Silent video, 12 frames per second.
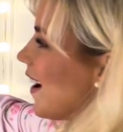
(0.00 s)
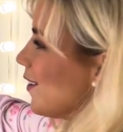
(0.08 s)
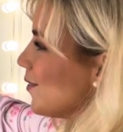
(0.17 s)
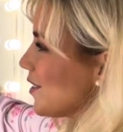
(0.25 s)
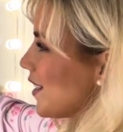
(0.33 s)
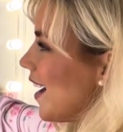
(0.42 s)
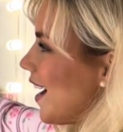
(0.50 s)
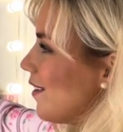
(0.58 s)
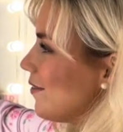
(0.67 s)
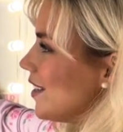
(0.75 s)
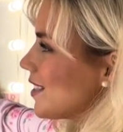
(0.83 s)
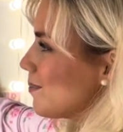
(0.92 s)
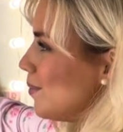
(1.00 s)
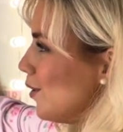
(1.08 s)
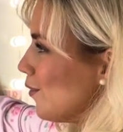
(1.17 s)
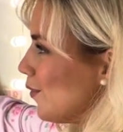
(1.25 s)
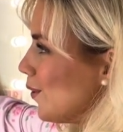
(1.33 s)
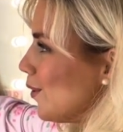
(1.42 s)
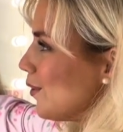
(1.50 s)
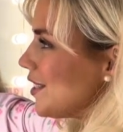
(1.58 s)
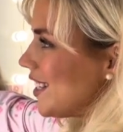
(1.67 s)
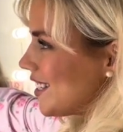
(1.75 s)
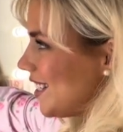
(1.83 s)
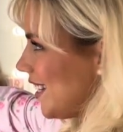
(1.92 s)
I also have this beautiful
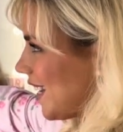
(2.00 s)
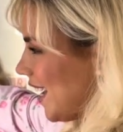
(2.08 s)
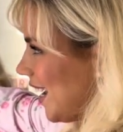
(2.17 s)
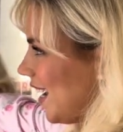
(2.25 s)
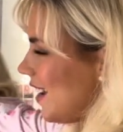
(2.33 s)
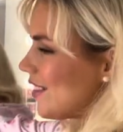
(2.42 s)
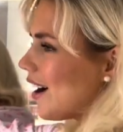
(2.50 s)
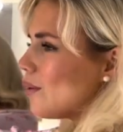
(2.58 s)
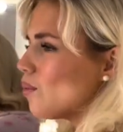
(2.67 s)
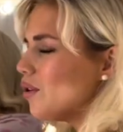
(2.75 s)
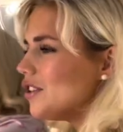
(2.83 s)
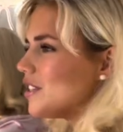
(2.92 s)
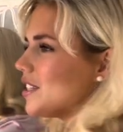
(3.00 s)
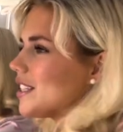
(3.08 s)
Disney key that I want to